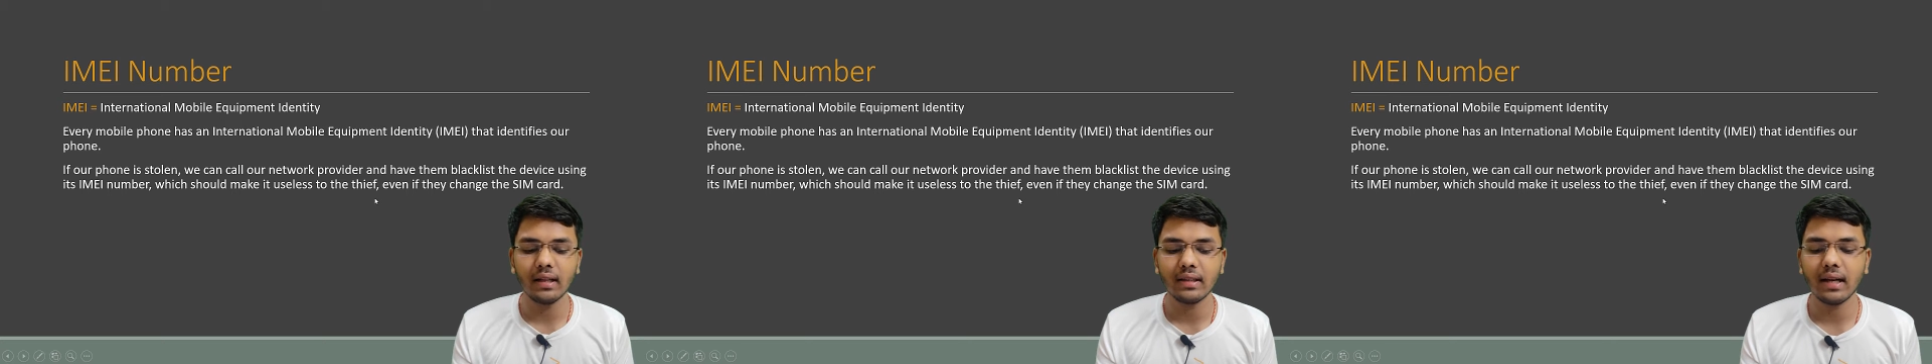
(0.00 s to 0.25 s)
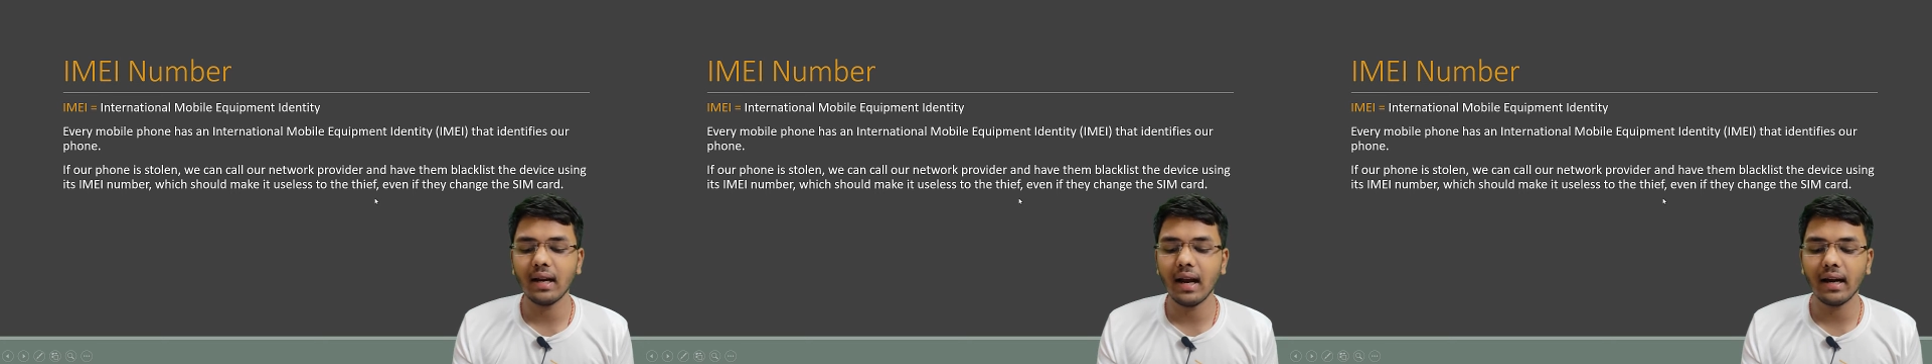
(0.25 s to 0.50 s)

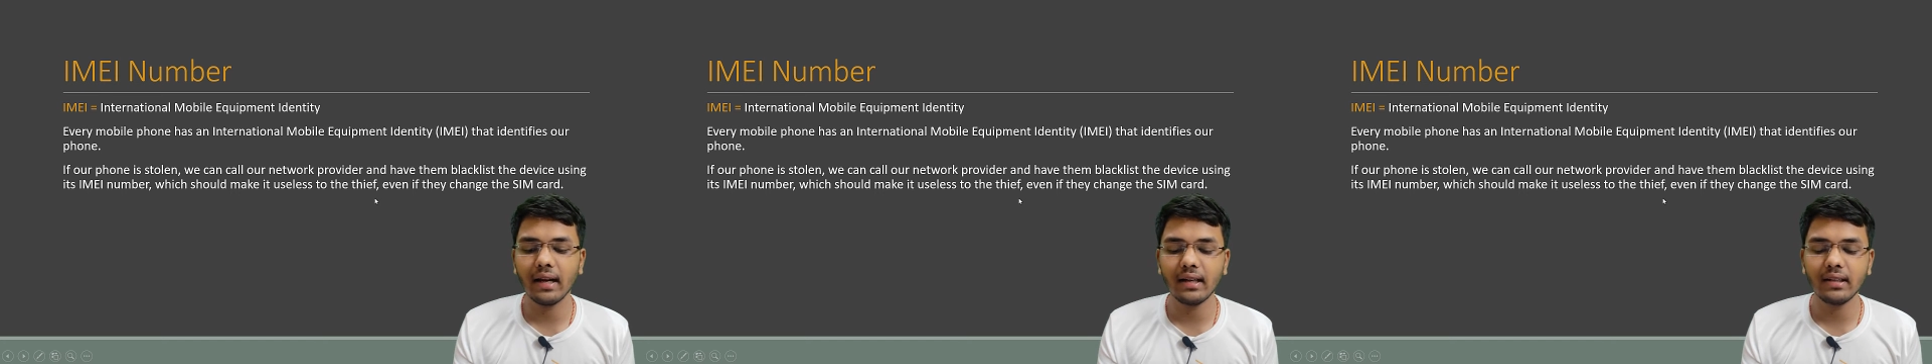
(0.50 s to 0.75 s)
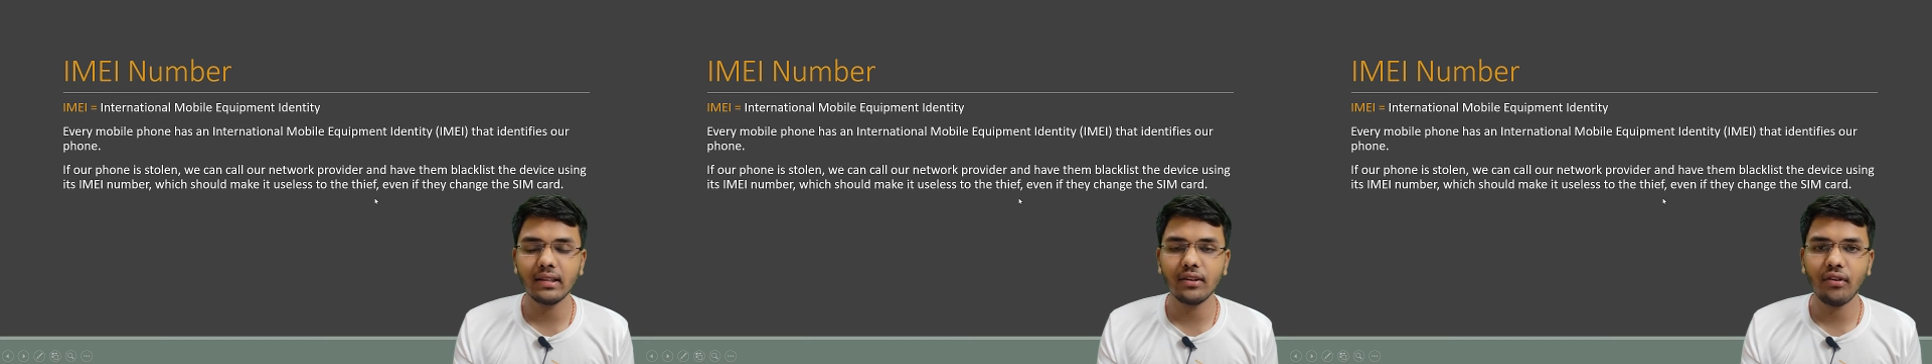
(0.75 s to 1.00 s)
that
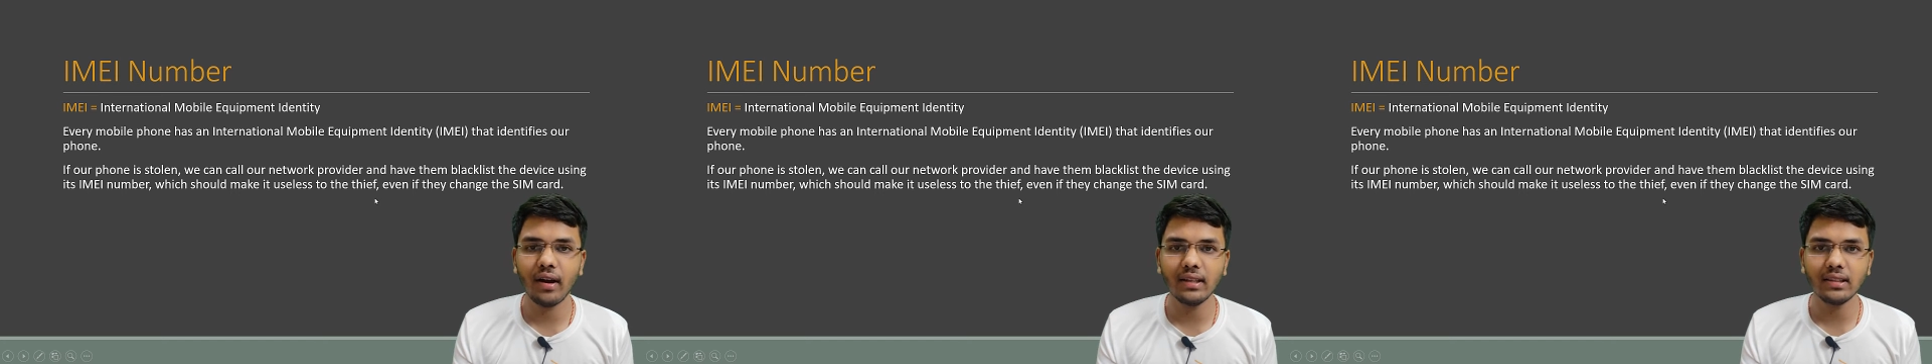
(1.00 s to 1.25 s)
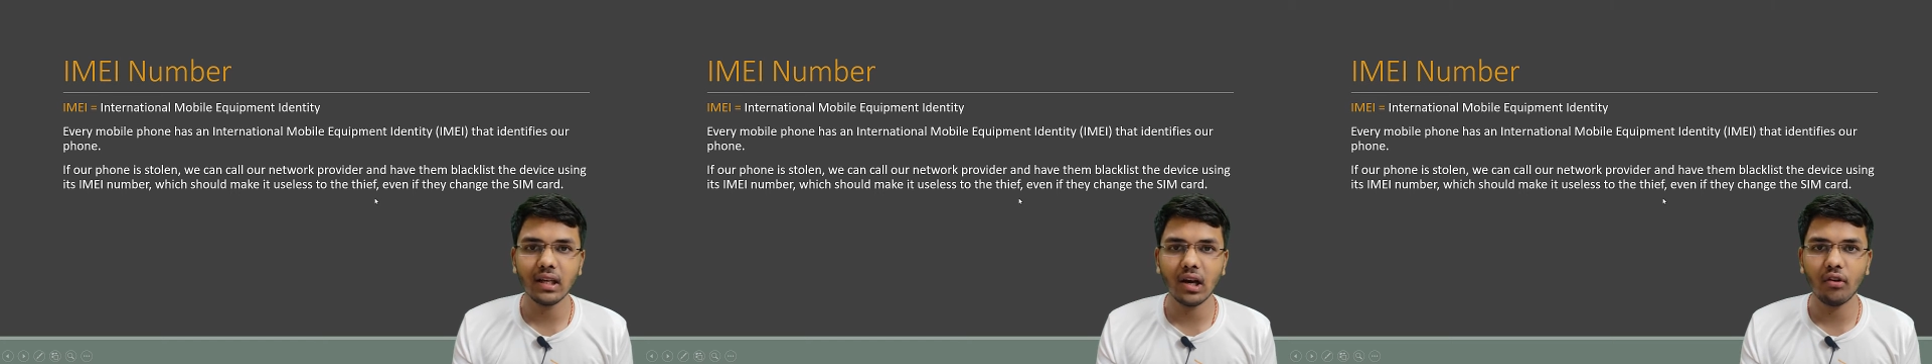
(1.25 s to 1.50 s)

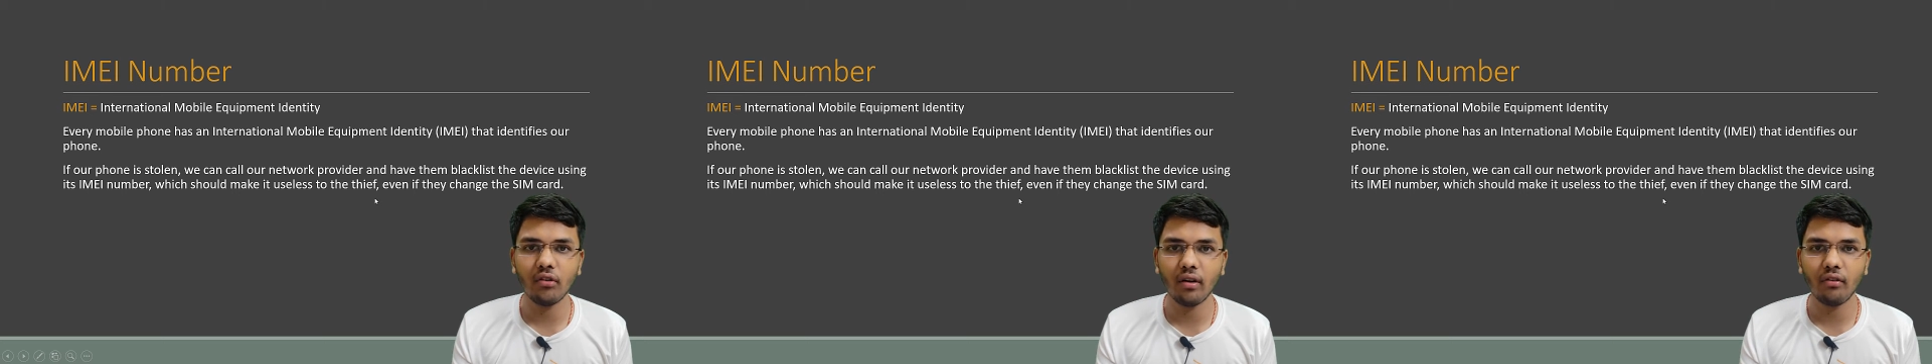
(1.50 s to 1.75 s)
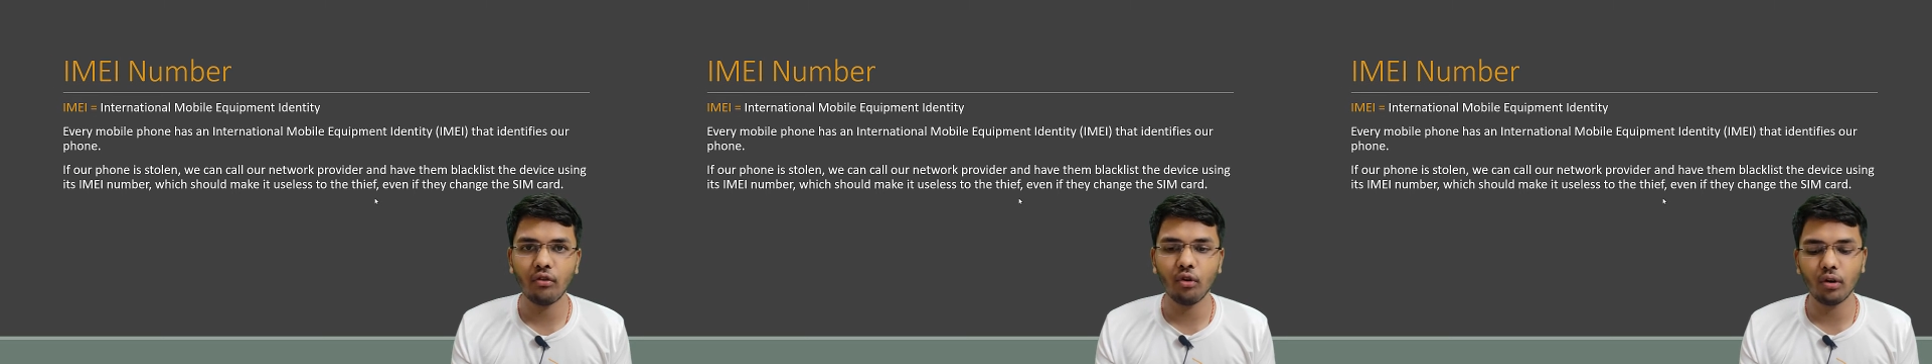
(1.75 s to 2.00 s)
identifies
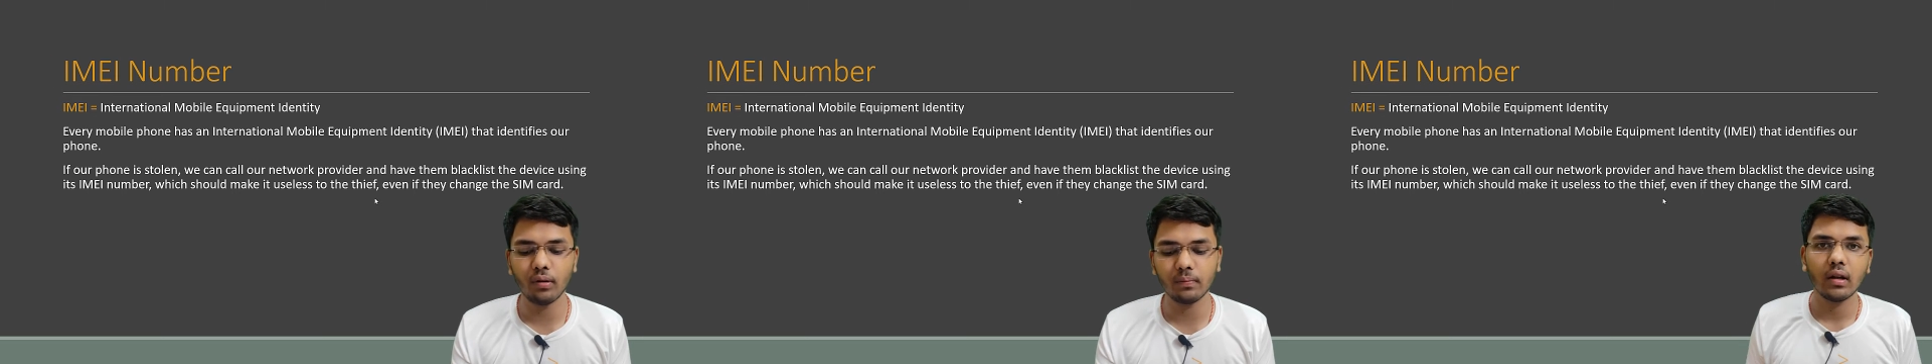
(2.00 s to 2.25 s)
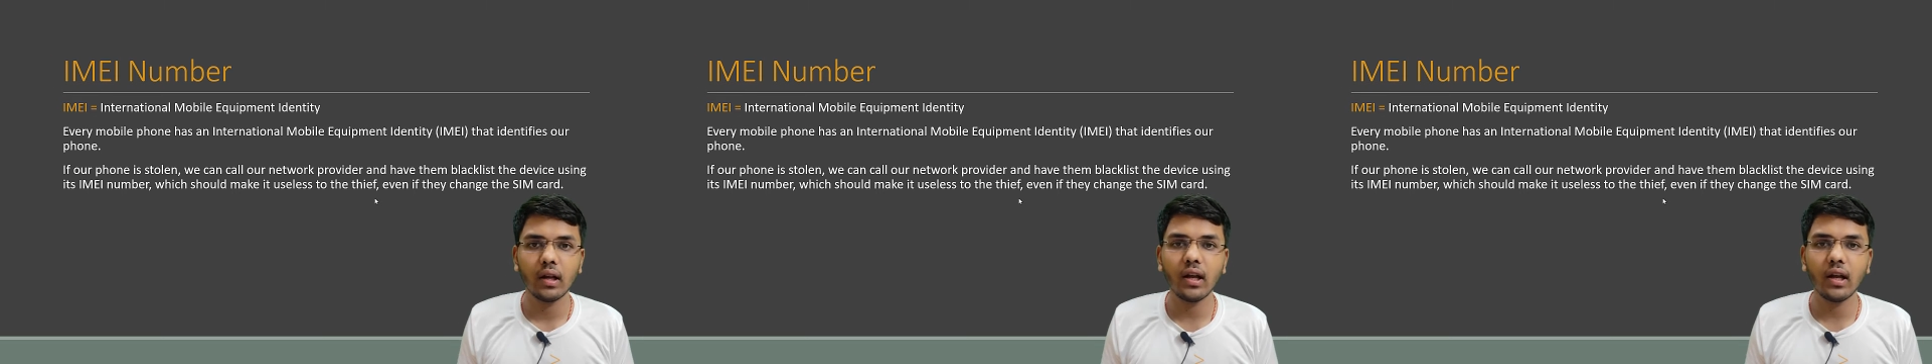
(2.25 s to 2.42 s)
our phone.